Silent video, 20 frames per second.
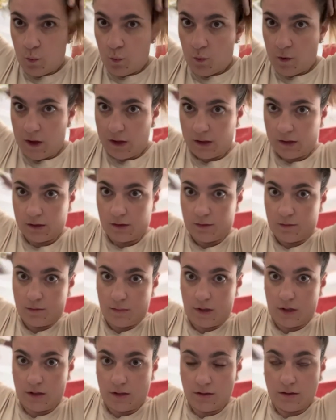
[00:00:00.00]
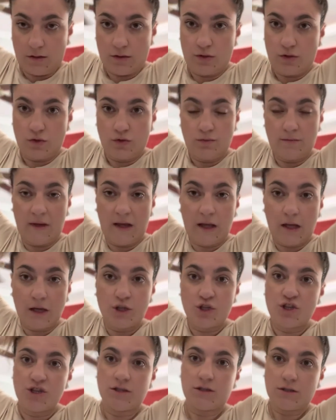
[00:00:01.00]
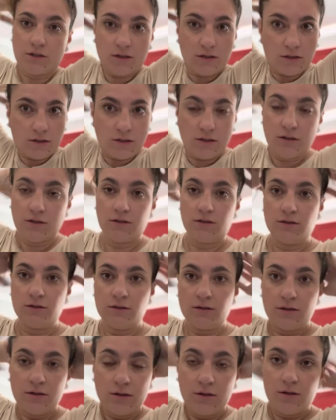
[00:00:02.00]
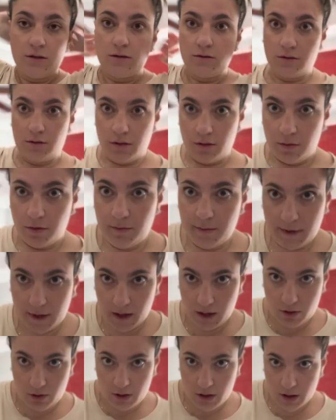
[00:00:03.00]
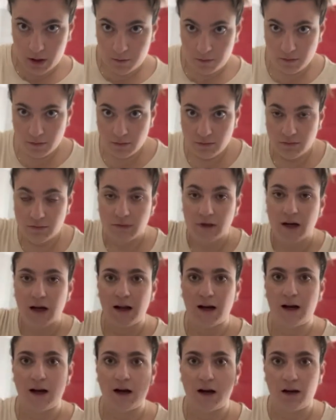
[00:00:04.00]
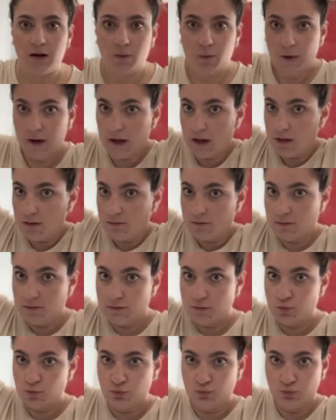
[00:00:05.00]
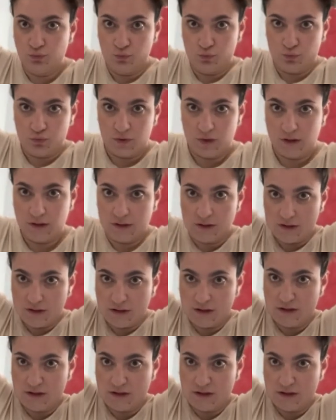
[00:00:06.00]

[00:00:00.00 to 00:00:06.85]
welcome to my kitchen. I put my hair up, got it out of the way. Ooh, this is a